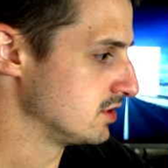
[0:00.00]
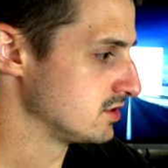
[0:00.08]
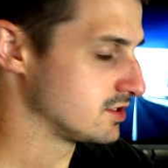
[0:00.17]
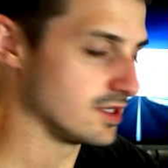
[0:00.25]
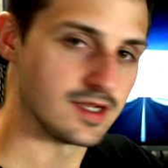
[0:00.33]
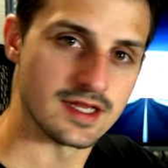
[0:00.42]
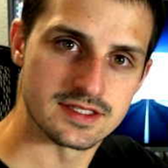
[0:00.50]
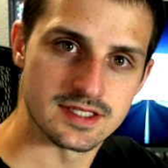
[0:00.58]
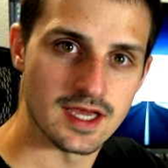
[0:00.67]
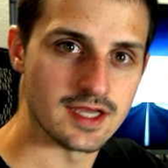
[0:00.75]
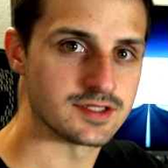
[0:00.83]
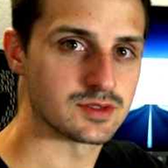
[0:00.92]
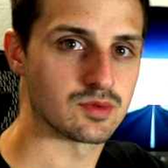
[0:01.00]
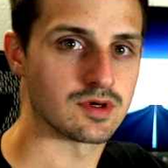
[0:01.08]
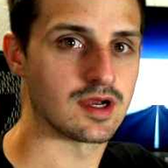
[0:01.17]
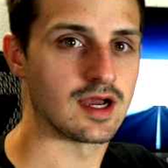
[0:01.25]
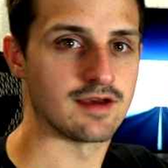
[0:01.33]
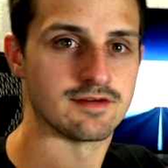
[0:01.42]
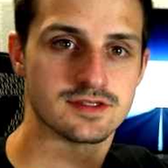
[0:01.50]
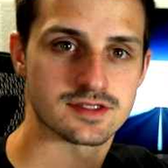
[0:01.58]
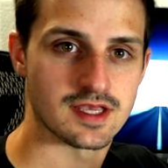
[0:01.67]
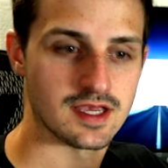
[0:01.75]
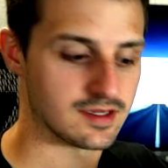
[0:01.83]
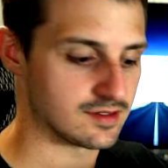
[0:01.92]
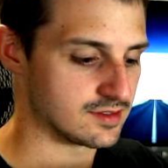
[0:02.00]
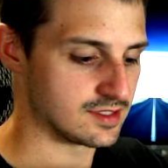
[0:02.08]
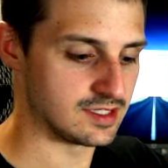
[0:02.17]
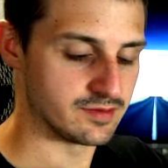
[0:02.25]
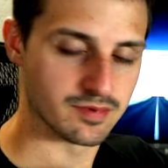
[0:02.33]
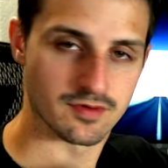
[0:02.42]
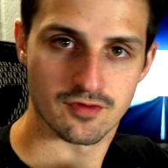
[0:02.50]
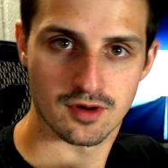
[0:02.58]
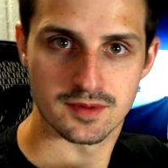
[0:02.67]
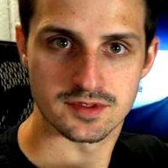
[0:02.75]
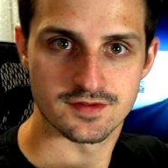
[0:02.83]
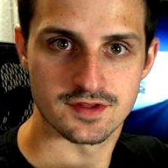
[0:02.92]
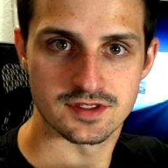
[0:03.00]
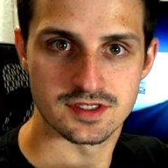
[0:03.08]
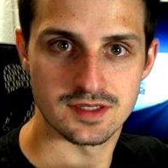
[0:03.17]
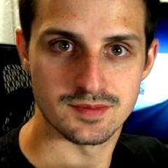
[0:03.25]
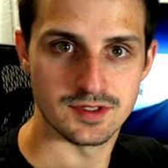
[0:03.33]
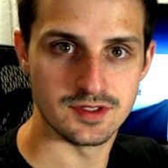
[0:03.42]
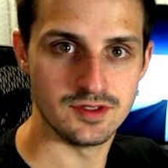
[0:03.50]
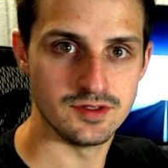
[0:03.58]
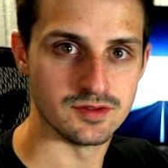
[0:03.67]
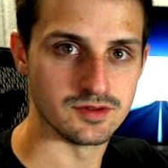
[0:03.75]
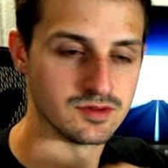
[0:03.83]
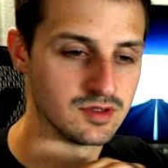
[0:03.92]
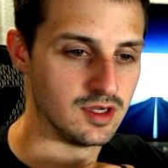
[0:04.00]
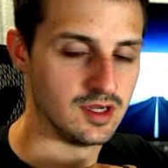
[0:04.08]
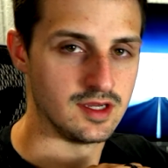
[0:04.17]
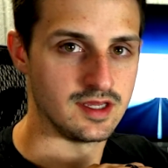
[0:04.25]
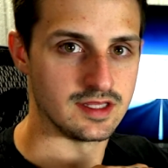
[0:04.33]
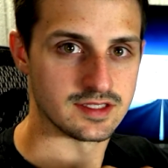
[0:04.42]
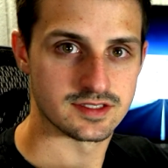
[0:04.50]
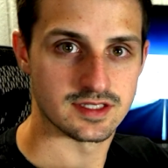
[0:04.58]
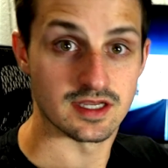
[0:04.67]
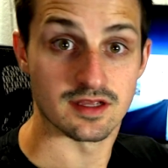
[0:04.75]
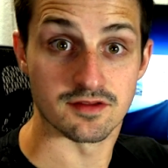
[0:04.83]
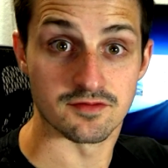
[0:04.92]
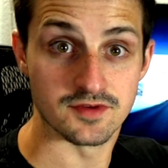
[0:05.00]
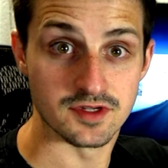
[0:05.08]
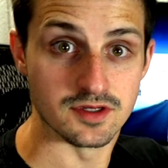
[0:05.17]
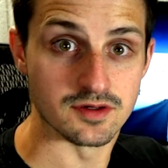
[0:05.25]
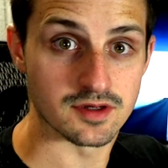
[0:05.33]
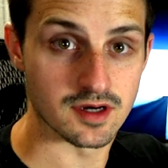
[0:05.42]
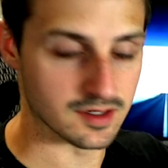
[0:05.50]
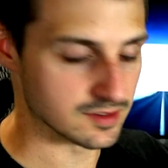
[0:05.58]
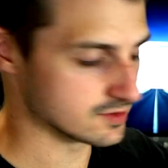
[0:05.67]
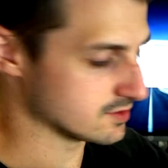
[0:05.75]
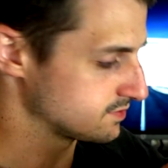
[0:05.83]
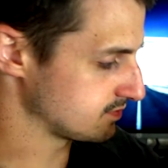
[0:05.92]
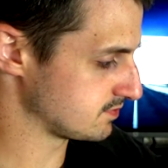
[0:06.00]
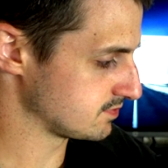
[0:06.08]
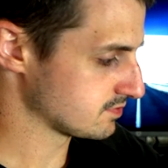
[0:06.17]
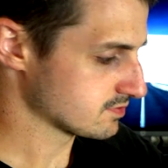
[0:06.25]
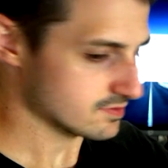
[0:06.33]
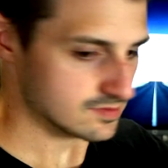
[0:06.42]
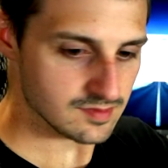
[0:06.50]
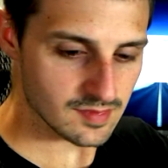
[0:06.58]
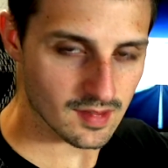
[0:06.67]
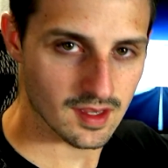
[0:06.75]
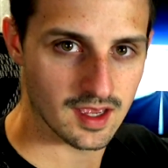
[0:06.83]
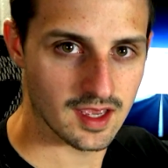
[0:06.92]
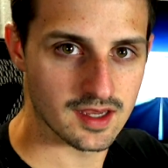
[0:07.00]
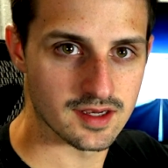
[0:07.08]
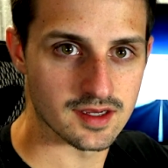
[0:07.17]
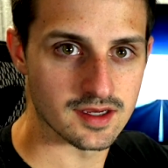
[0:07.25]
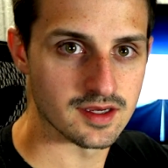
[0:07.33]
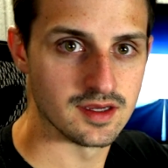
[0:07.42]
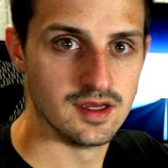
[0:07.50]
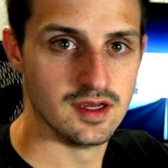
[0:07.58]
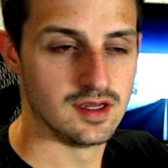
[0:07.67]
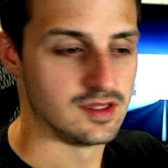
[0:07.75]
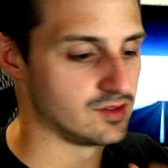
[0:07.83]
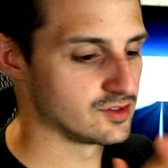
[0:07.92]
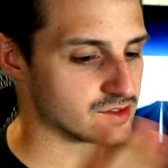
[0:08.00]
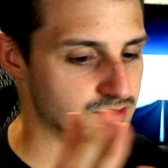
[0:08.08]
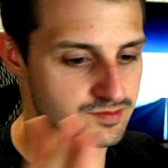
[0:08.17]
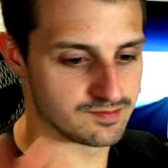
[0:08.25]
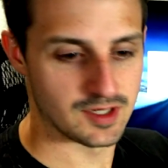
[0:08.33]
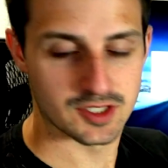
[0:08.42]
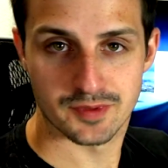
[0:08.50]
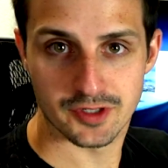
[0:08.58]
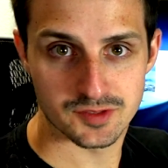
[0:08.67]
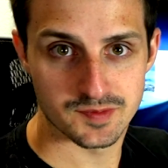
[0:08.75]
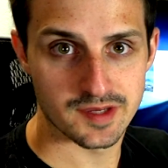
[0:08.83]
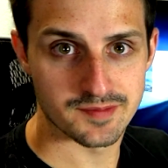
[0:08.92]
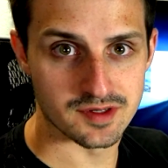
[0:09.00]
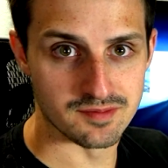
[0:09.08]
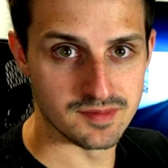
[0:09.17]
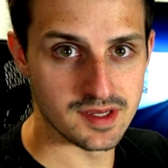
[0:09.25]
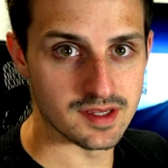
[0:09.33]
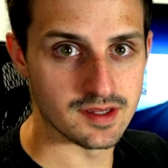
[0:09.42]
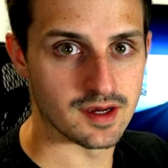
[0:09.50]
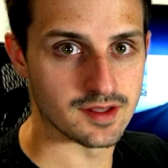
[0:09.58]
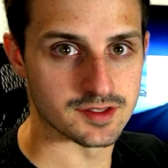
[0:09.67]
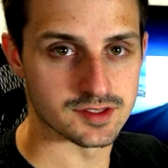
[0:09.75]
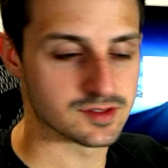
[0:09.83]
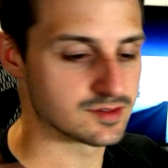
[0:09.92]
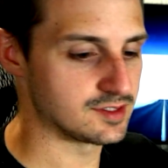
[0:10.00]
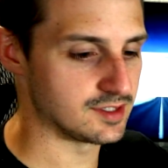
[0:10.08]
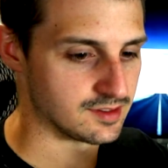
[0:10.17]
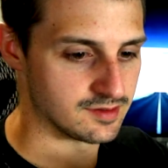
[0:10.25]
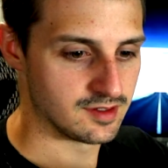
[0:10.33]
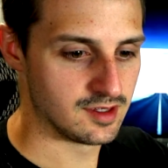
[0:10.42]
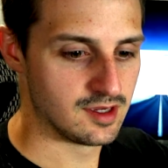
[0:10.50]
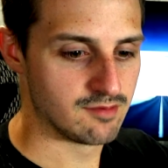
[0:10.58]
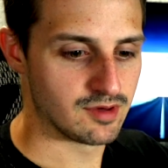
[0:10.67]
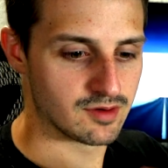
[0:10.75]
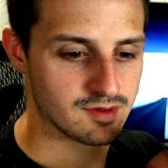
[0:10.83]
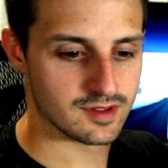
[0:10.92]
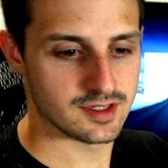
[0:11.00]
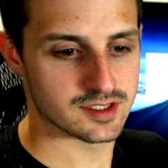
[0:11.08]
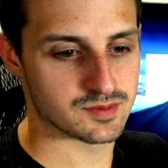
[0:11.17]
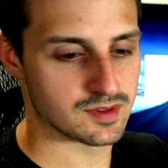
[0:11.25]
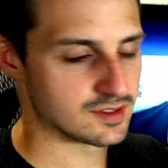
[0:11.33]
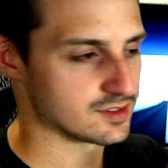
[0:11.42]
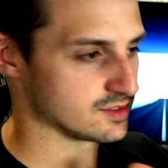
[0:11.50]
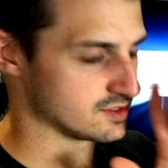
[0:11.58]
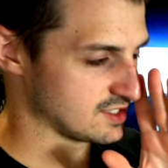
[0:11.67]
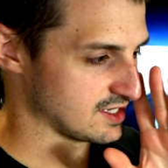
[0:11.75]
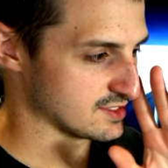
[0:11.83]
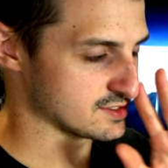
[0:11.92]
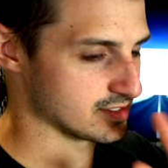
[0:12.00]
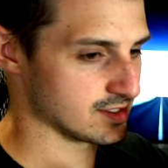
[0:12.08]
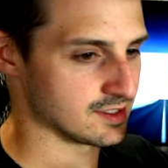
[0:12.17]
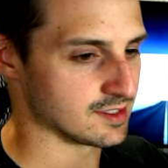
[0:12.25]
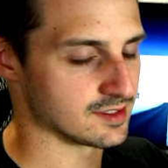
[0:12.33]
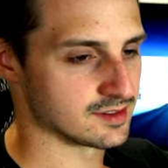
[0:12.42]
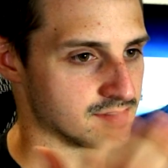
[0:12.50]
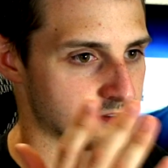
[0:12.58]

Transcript: done a test where I've scaled the performance of the CPU instead of the video cards. And those benchmarks will be up in a minute on the screen, but really I just wanted to test. I